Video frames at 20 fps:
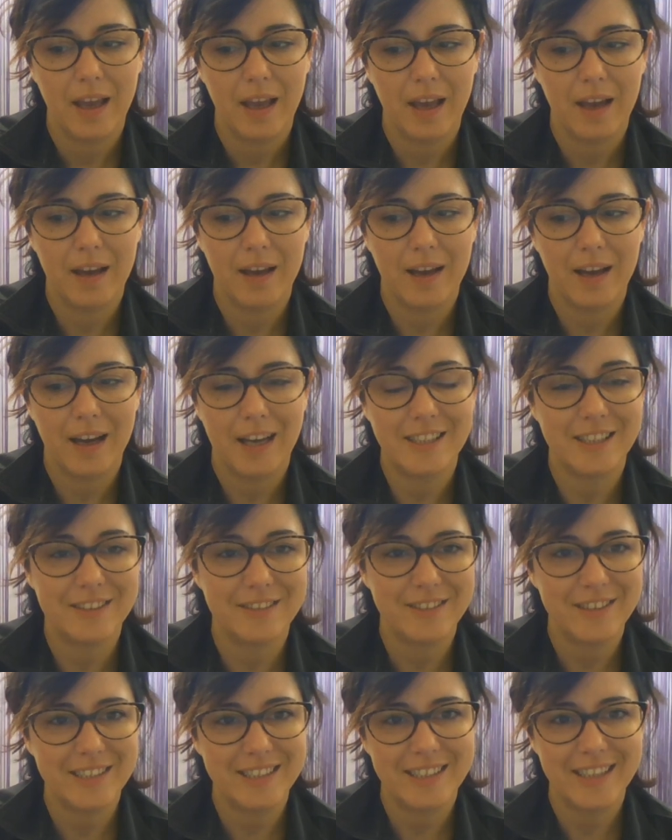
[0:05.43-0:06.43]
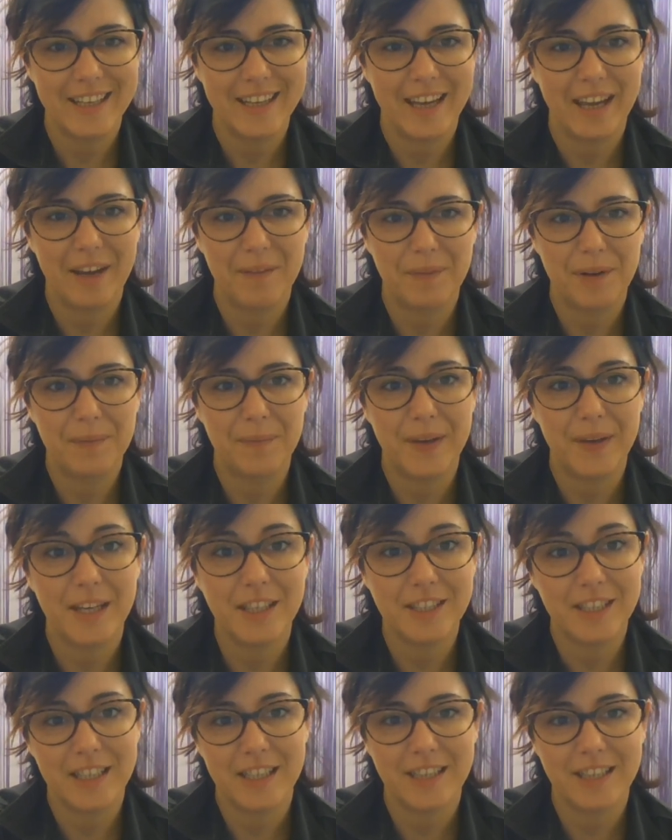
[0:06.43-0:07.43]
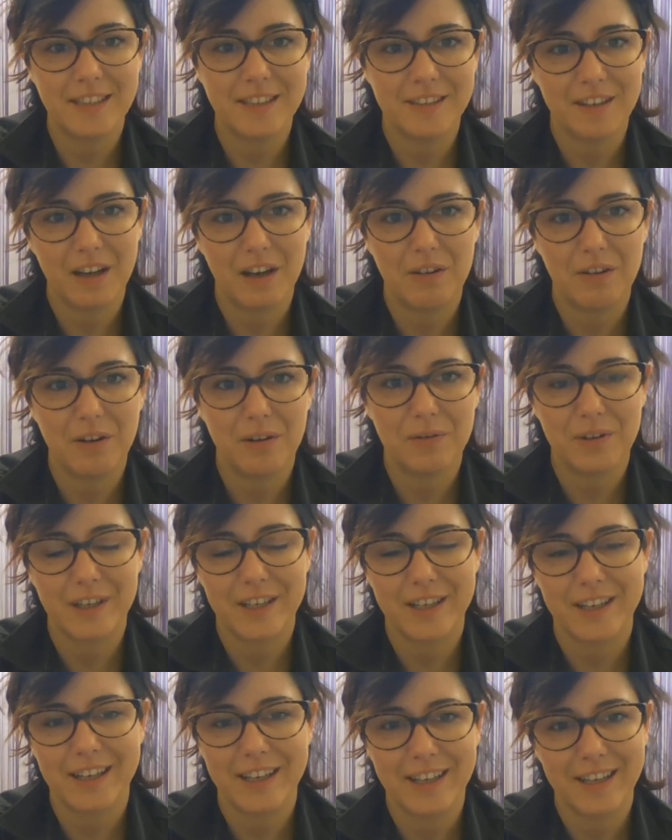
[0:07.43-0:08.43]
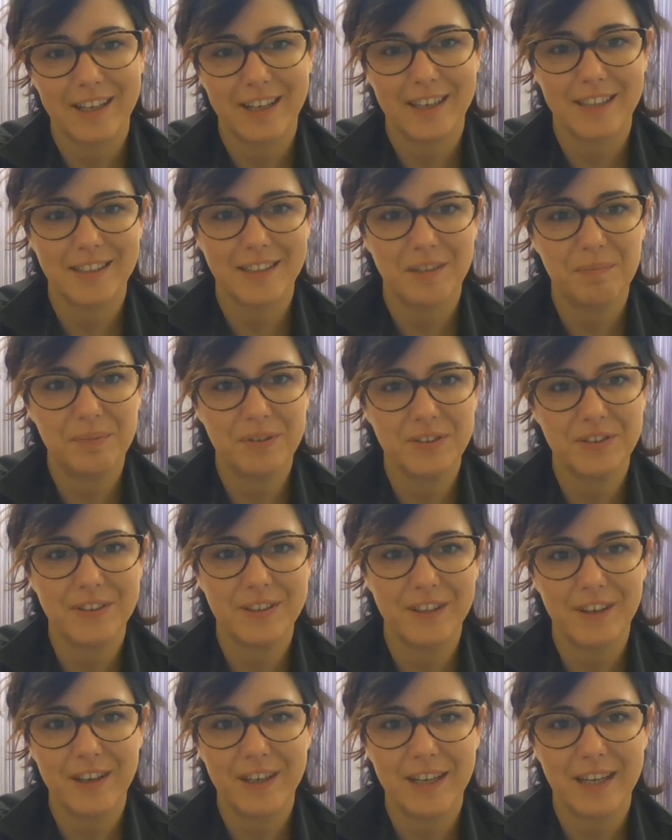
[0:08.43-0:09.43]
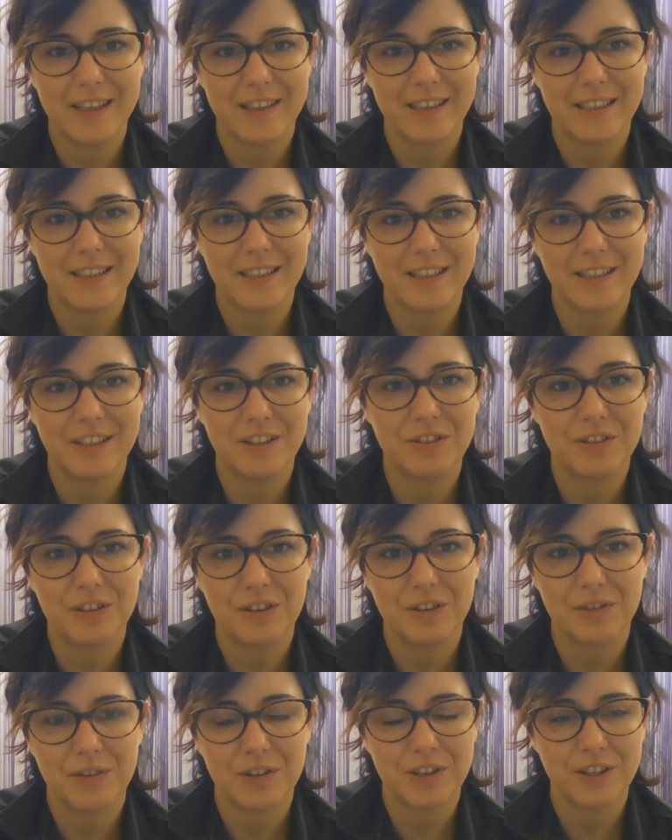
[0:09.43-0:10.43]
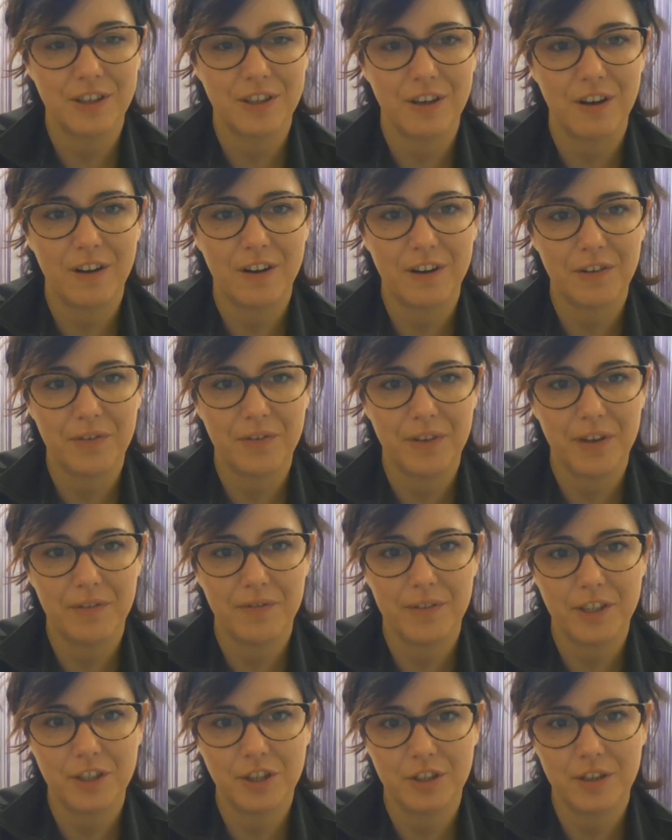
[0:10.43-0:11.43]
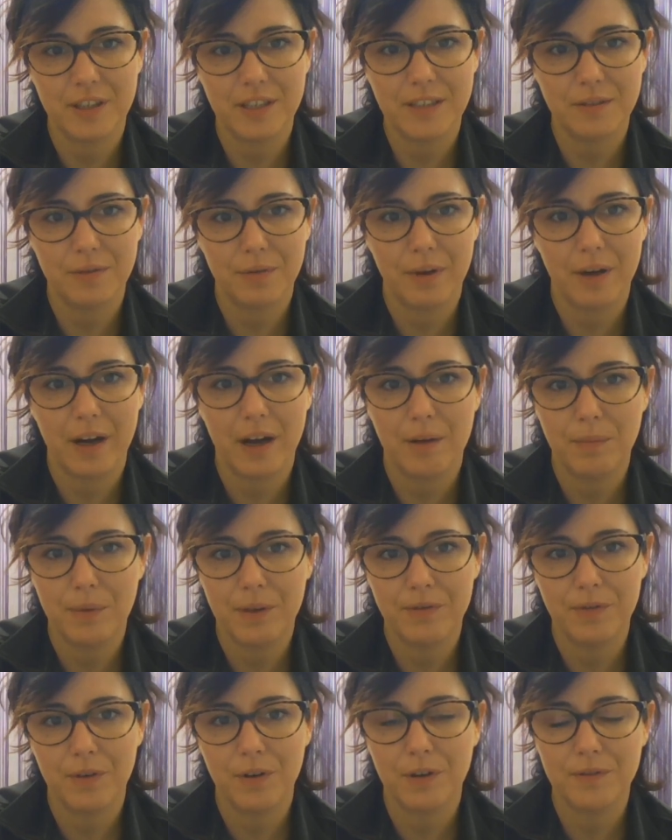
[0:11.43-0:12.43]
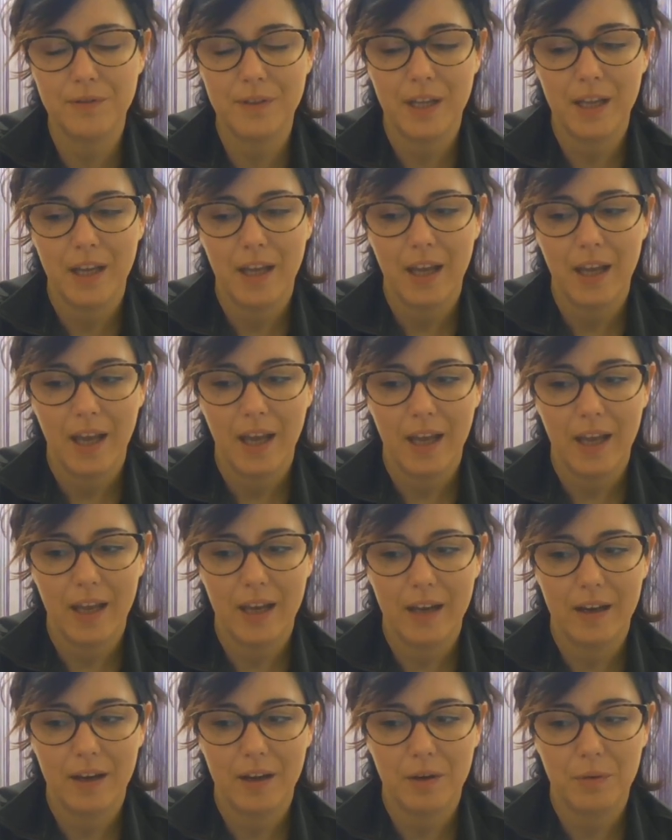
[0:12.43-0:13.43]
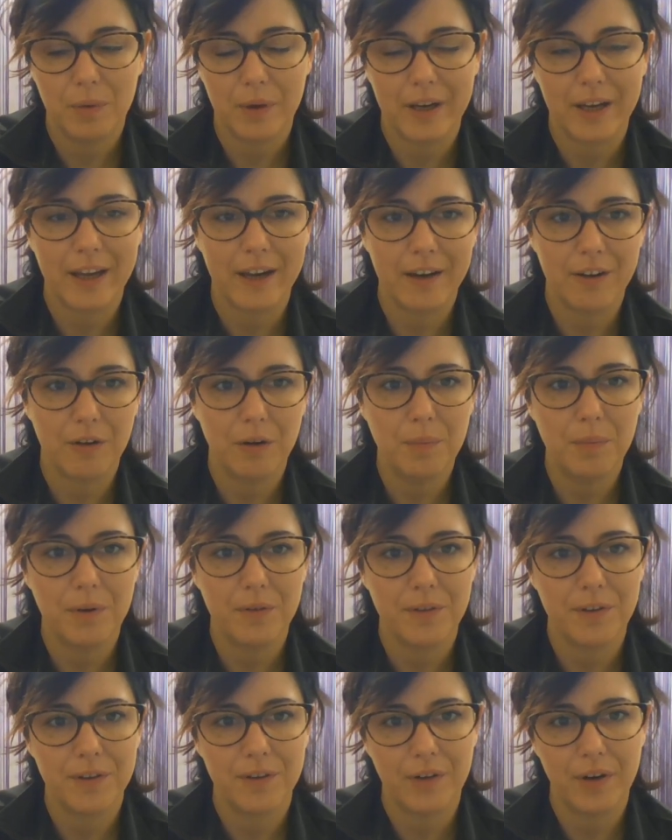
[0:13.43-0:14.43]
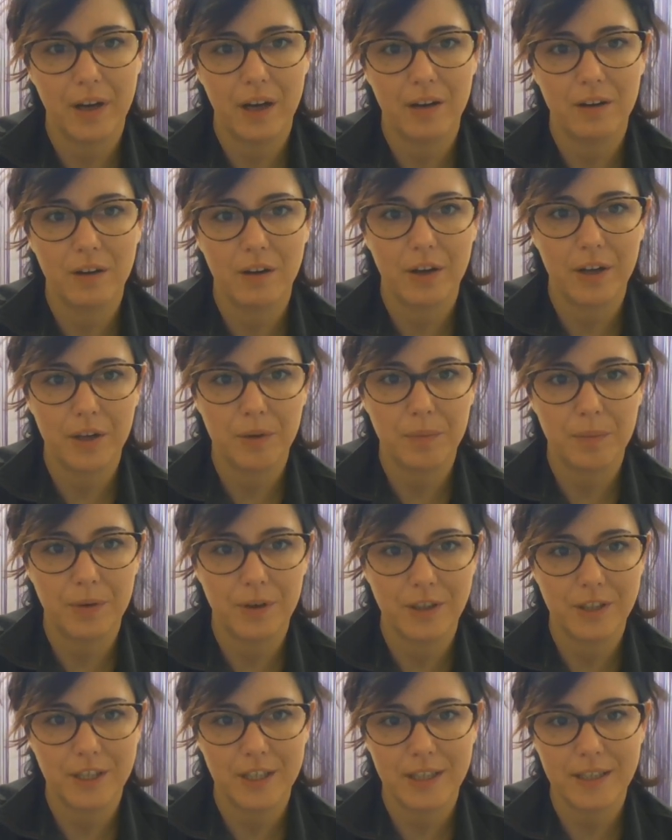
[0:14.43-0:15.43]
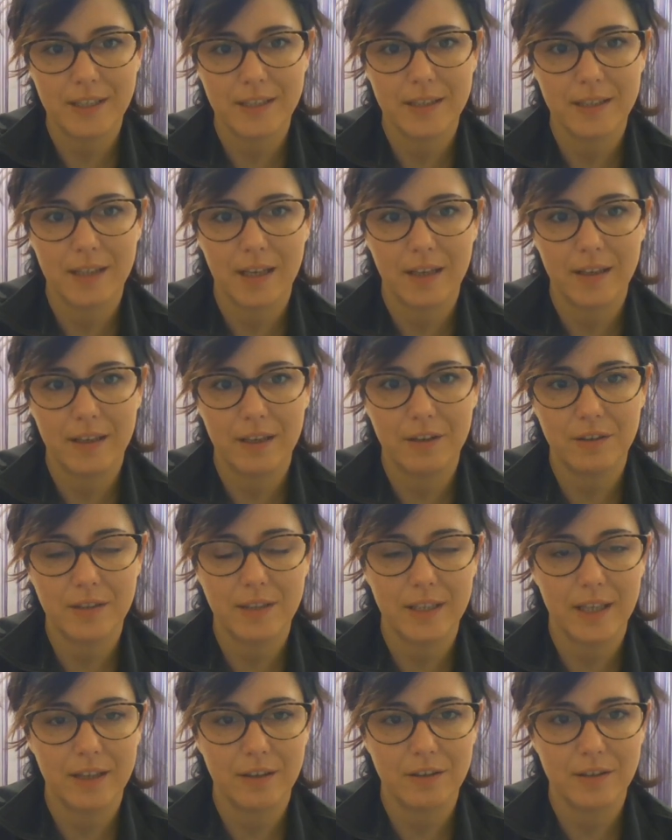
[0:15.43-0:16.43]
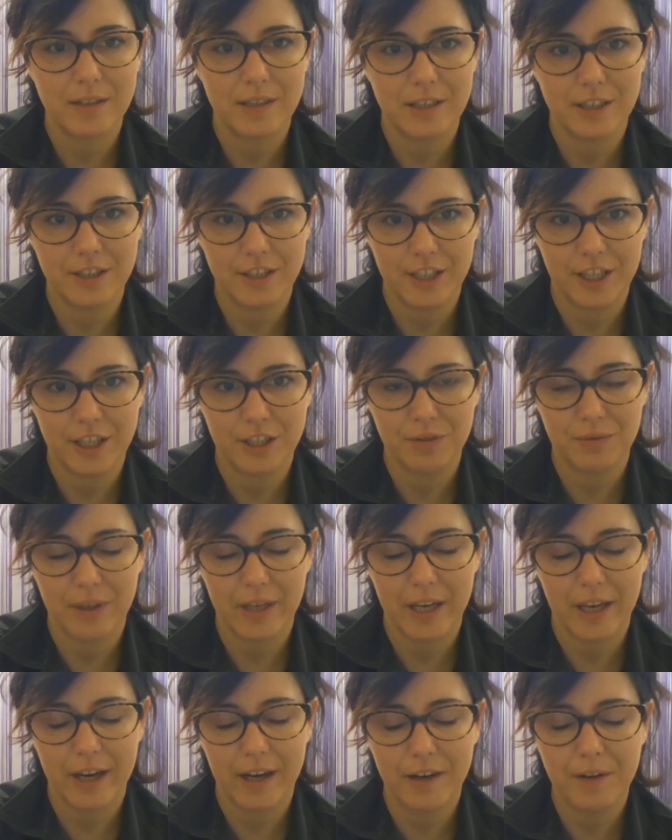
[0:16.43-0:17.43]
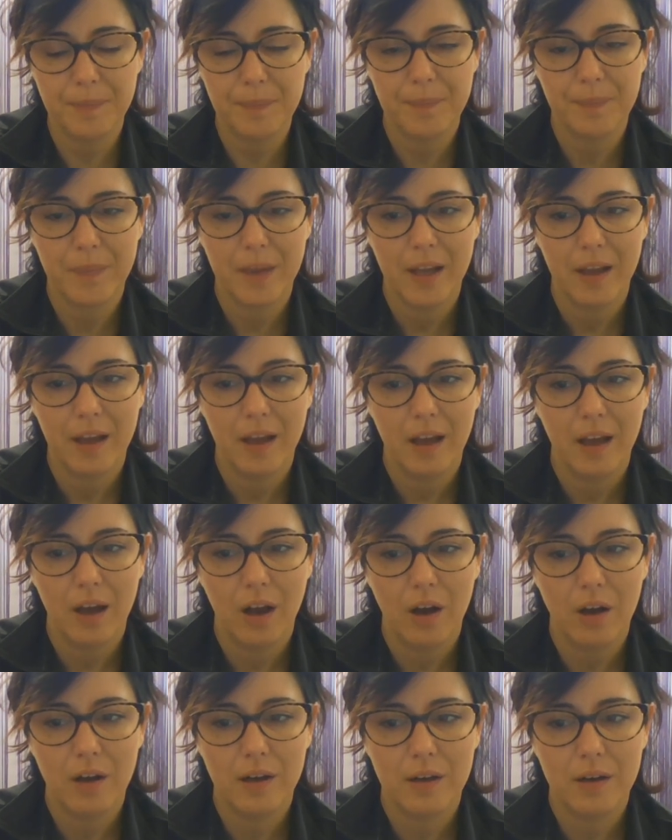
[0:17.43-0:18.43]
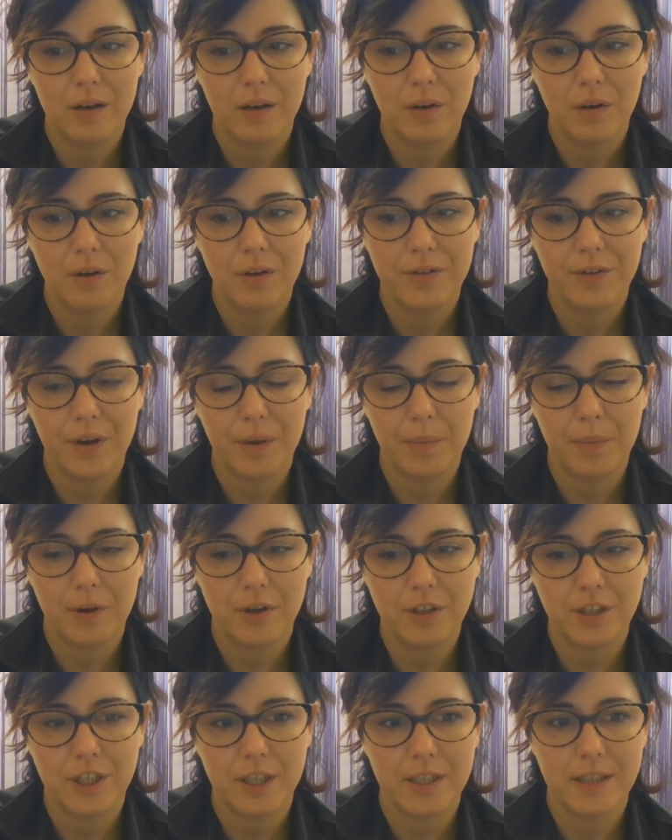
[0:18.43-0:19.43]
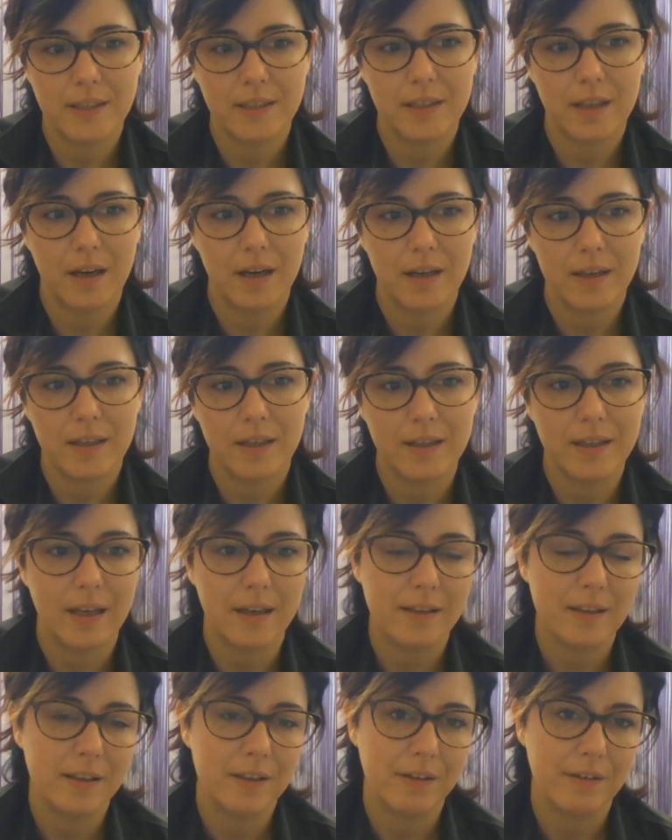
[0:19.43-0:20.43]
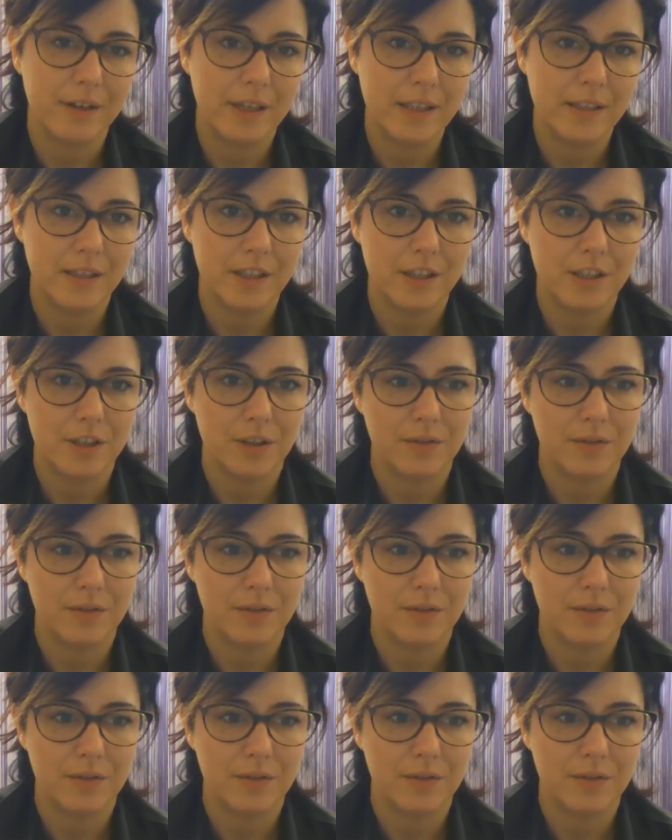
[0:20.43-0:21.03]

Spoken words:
I just recently gained my PhD, so now I'm working as a postdoc at the Institute of Oceanography and Fisheries, where I'm involved in a working group of three ongoing projects, Adios, Ecos and Change We Care. All three projects are conducting the research